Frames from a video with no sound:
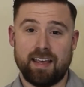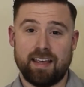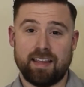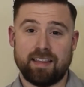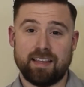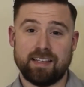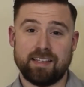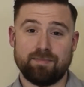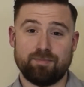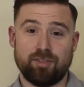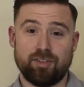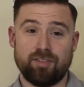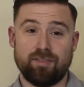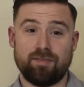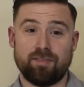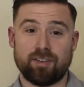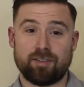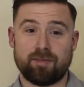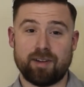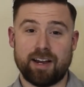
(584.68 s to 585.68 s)
This
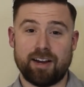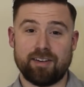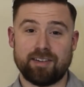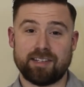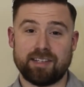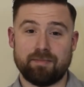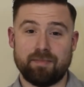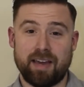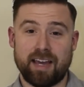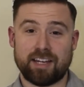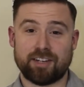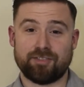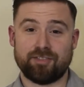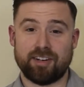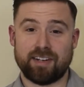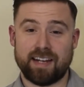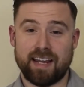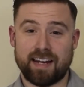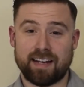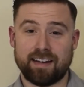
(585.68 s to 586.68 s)
proof requires some extra
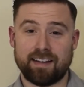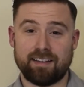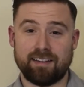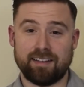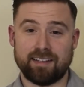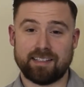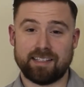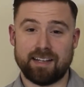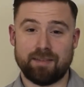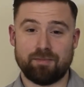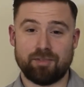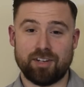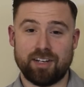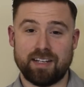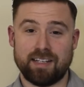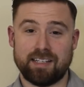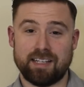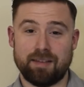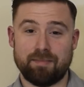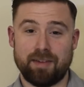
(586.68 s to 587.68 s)
technical
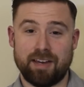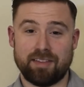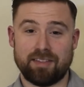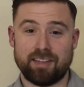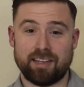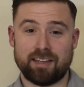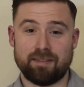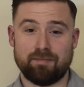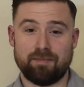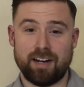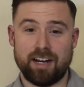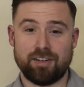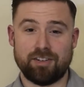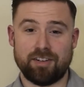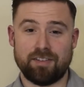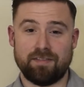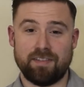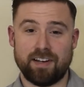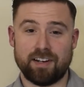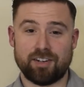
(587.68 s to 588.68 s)
assumptions about the
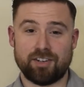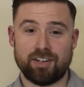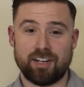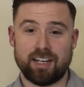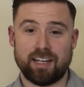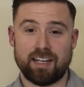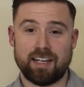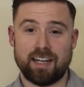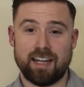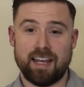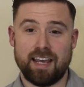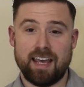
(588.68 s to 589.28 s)
compression function,